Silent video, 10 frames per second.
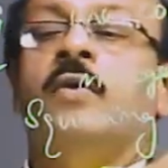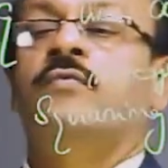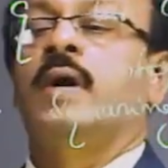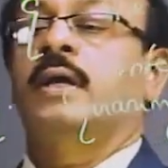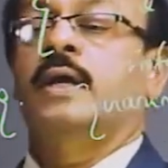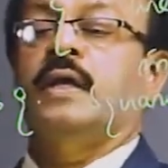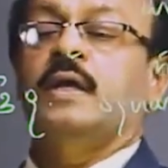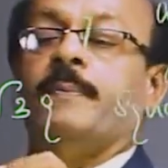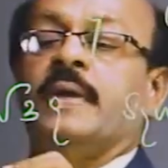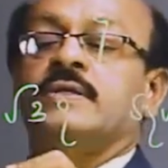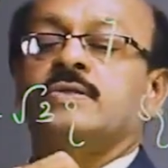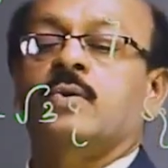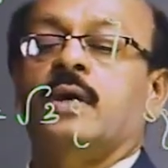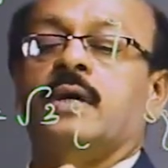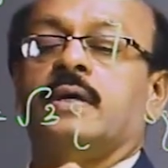We are getting P
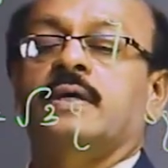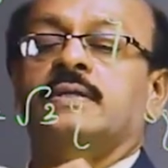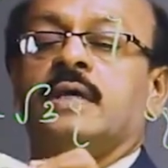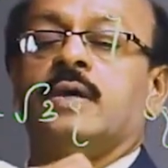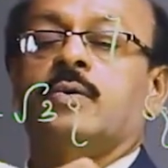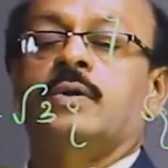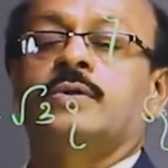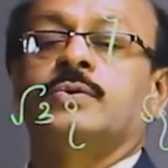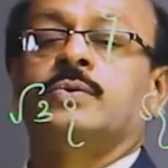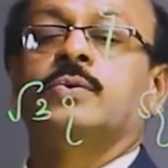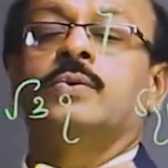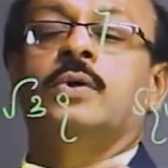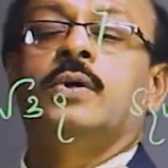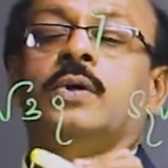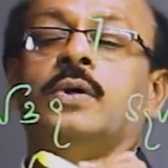square is equal
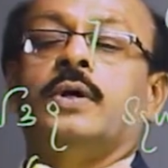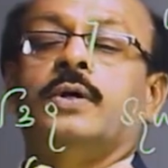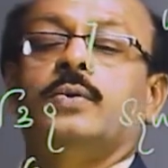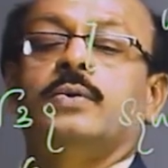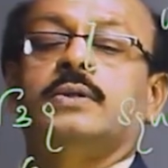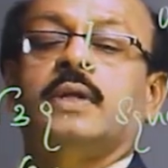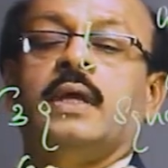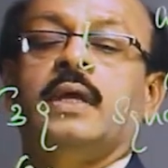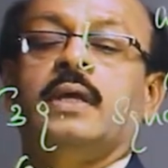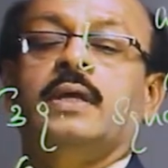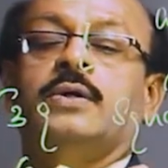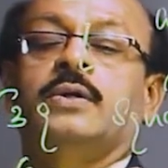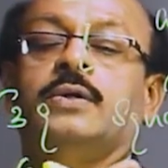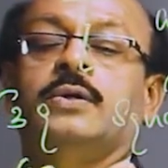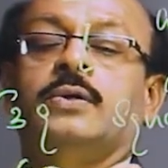to root 3 into
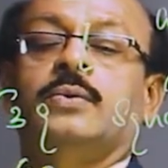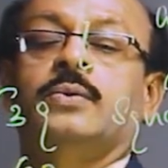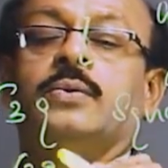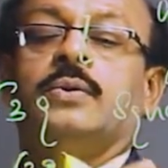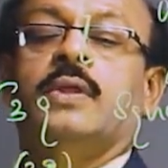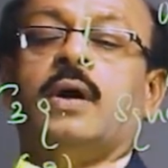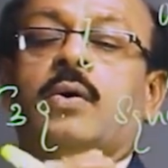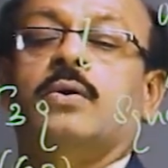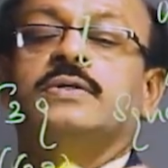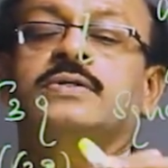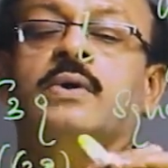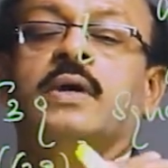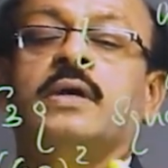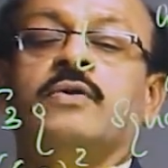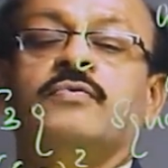Q the whole
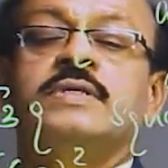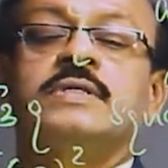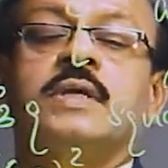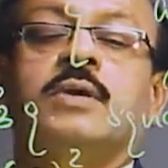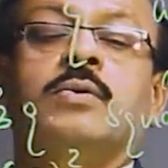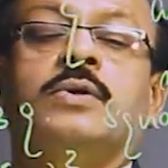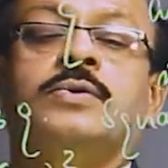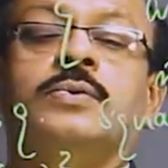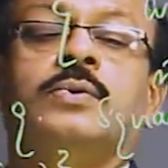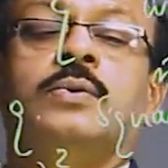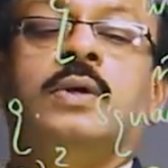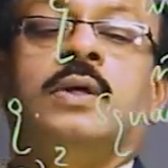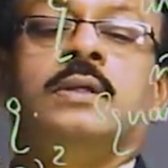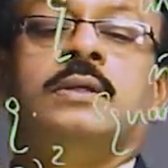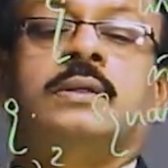square, which is equal to
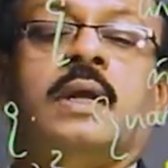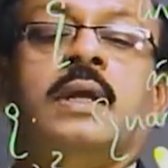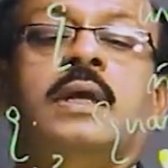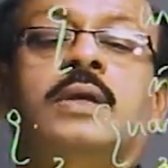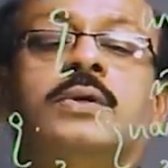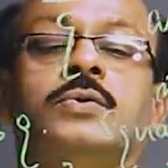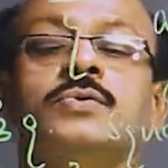3Q